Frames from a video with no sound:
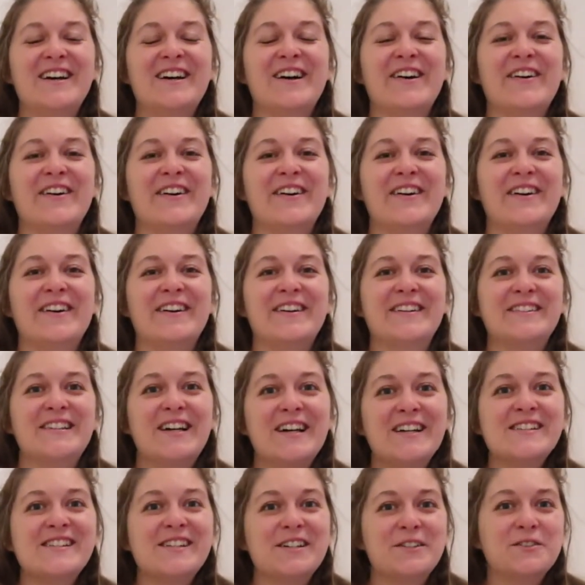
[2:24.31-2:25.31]
or
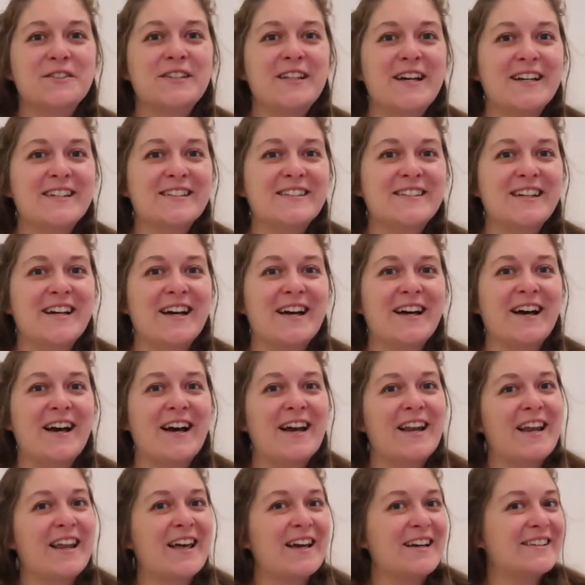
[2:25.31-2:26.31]
that's a good idea,
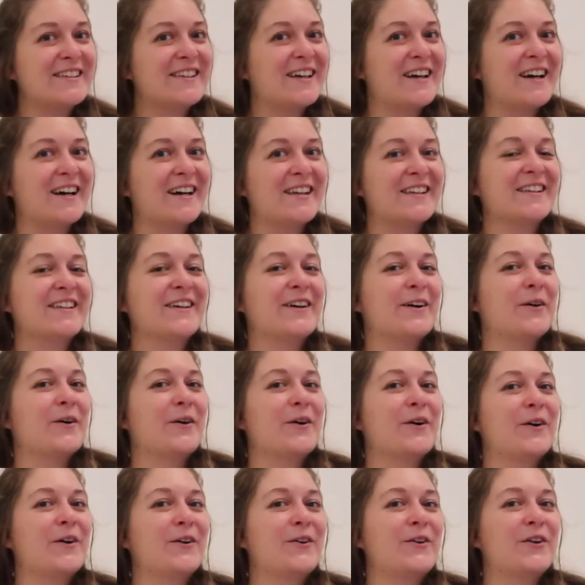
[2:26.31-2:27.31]
I like that,
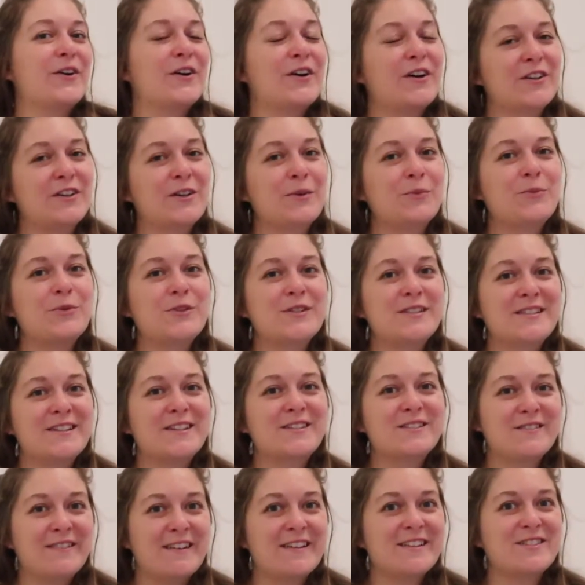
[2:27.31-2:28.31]
or you're gonna be
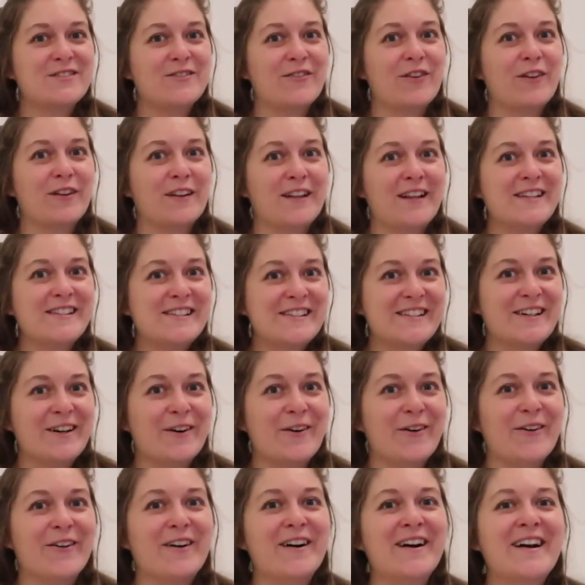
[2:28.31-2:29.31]
successful, let's
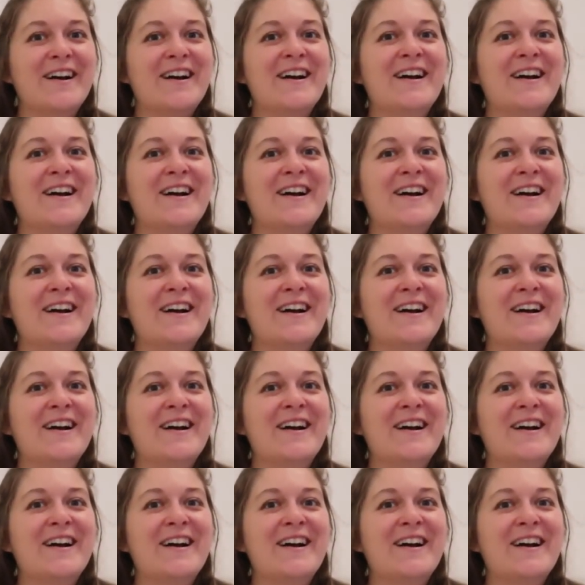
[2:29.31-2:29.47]
go.